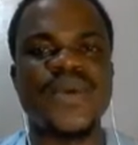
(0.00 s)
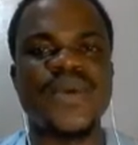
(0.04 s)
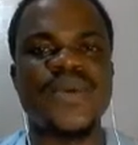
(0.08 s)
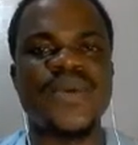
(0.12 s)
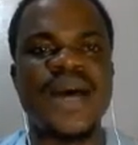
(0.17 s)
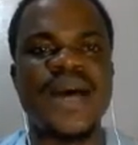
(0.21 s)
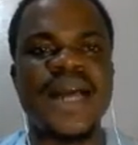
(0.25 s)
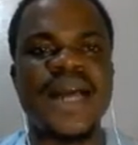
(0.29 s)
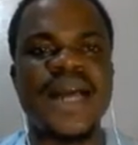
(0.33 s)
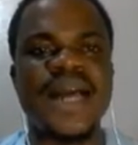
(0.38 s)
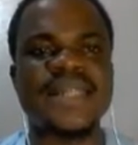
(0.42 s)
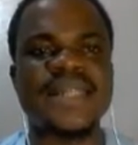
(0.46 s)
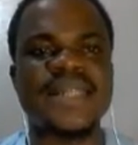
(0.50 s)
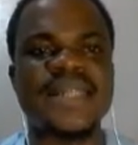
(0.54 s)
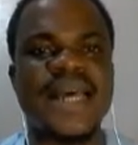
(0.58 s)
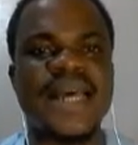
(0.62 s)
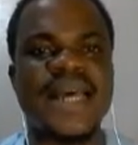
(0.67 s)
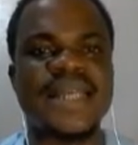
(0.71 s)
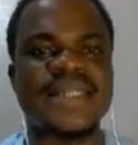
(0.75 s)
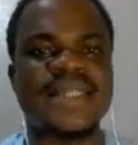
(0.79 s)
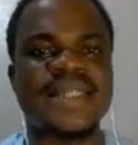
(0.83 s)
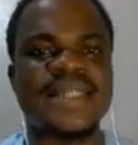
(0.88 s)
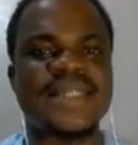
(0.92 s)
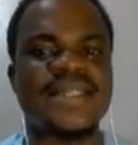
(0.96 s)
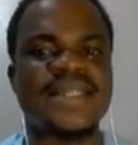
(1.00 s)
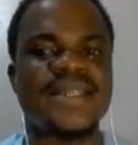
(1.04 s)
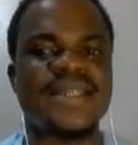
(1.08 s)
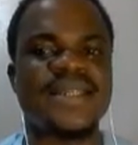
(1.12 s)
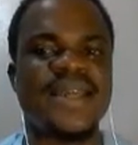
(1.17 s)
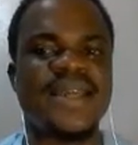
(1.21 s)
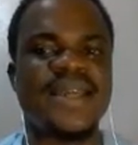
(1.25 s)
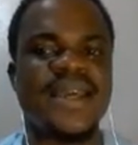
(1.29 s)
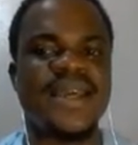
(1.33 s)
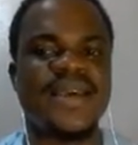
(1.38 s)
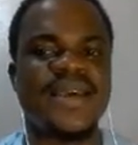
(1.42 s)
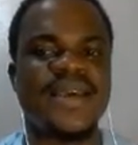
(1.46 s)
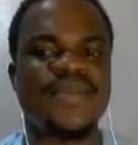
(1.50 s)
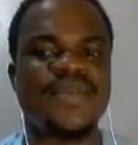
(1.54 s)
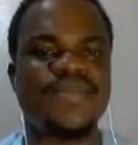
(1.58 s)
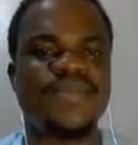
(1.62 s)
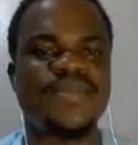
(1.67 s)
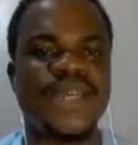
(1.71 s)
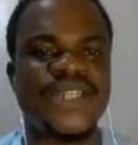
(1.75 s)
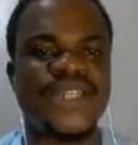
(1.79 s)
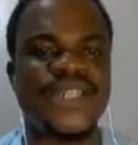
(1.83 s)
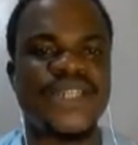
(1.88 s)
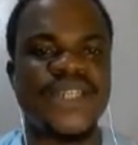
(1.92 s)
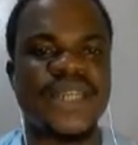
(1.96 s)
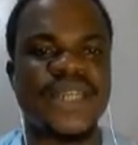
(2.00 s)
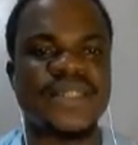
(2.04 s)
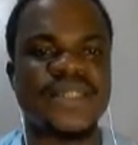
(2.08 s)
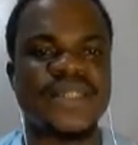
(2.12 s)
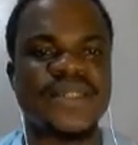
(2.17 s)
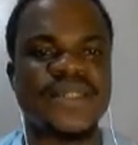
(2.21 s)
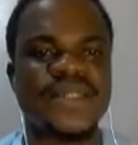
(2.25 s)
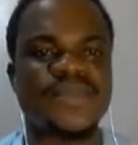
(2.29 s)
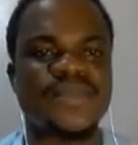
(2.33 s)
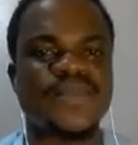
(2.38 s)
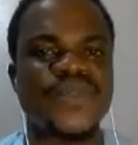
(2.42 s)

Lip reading: will act as the patient.